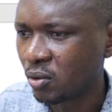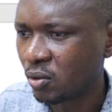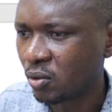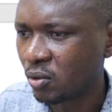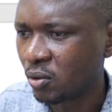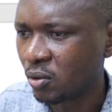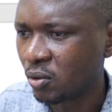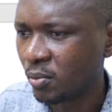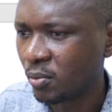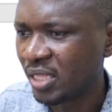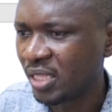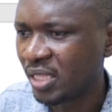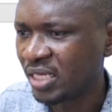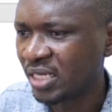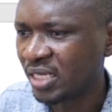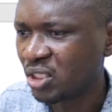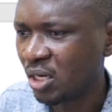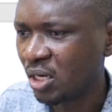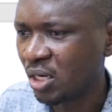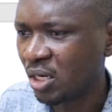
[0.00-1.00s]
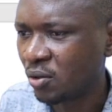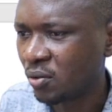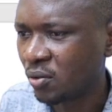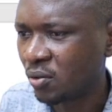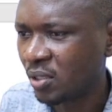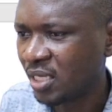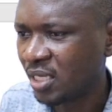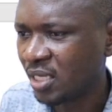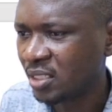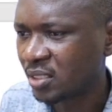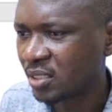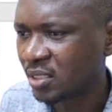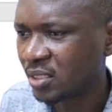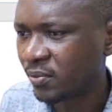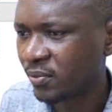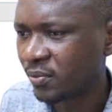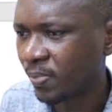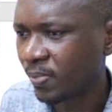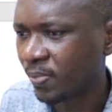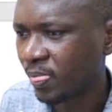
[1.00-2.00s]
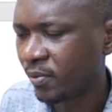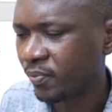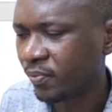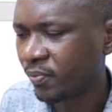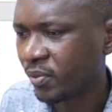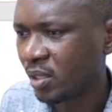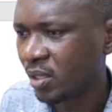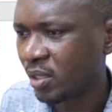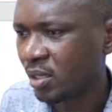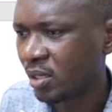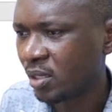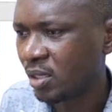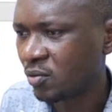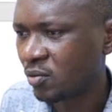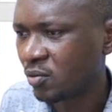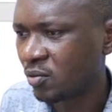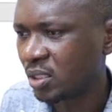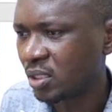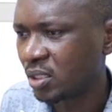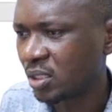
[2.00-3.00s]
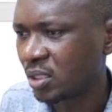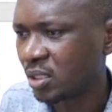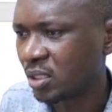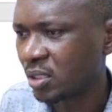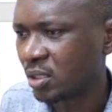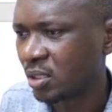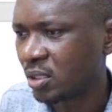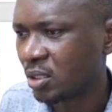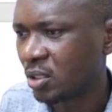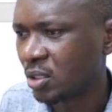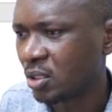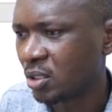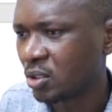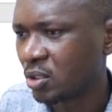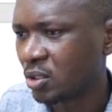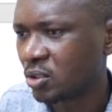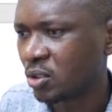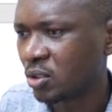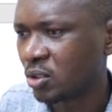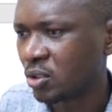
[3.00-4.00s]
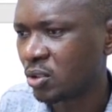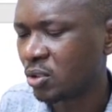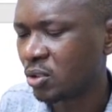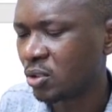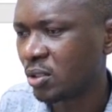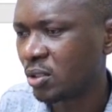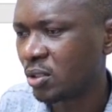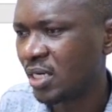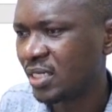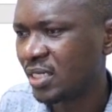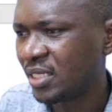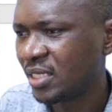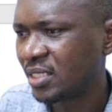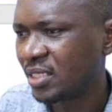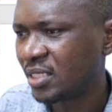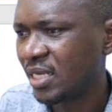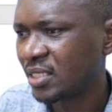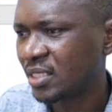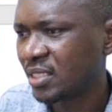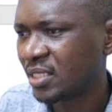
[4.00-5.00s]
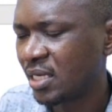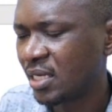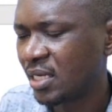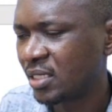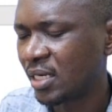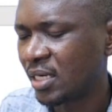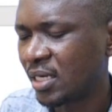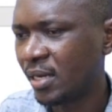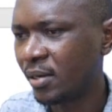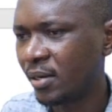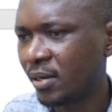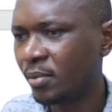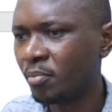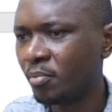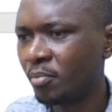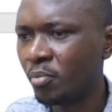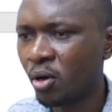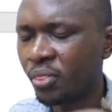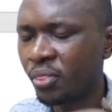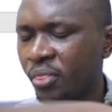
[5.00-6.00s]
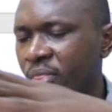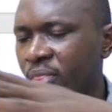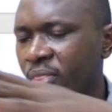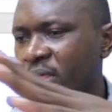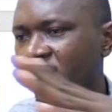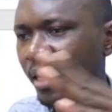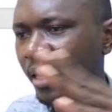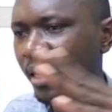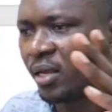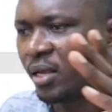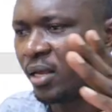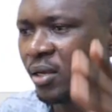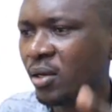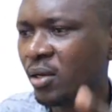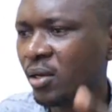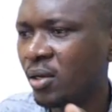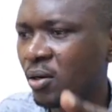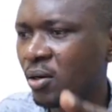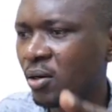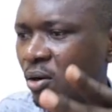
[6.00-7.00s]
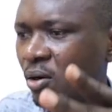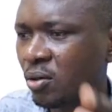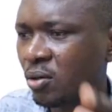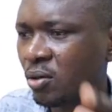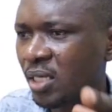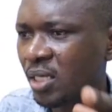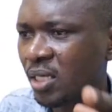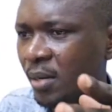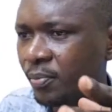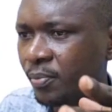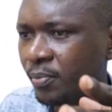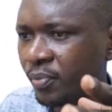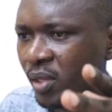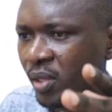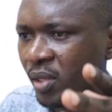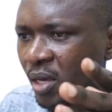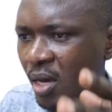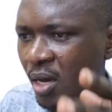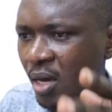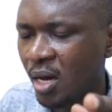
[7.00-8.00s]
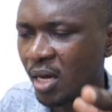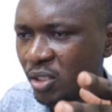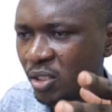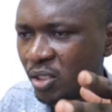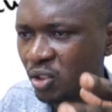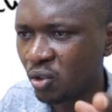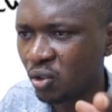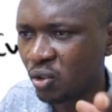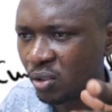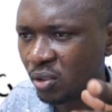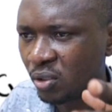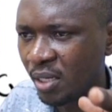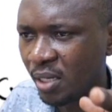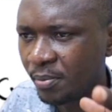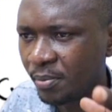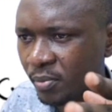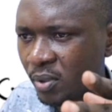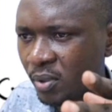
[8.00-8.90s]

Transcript: over the shareholders' equity. So total debts just get both the long-term and short-term,